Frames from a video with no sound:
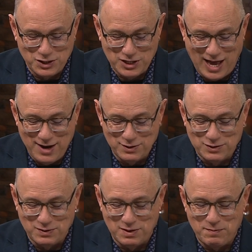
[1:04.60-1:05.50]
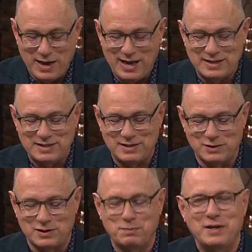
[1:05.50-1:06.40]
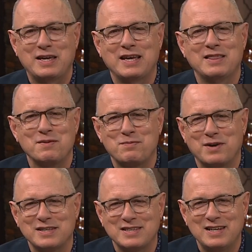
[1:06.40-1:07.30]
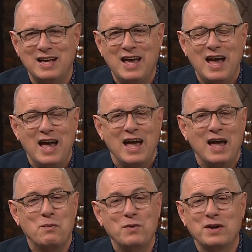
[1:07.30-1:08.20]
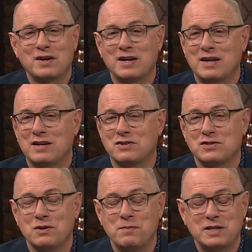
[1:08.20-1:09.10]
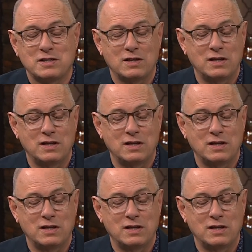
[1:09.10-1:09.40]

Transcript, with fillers: Shadows from the Past Still Speak in the Present. And we are going to hear so much.